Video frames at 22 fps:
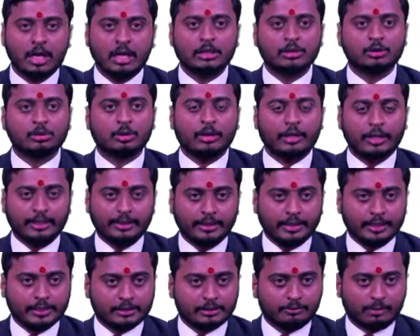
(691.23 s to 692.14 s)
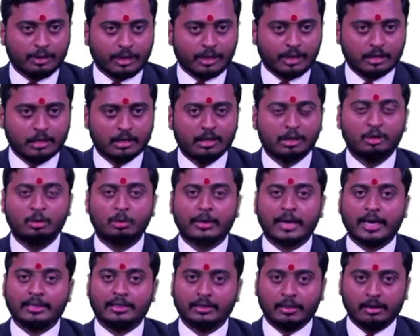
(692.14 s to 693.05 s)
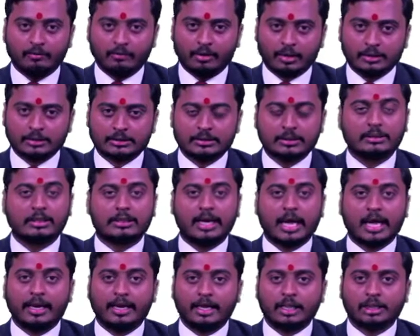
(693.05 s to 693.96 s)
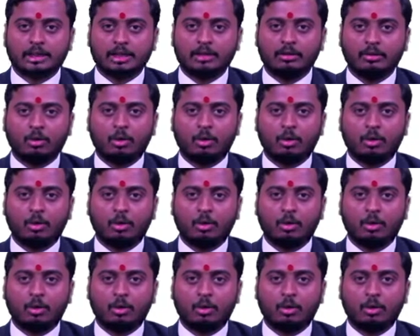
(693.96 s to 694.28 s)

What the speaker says: So in this way you can reverse the direction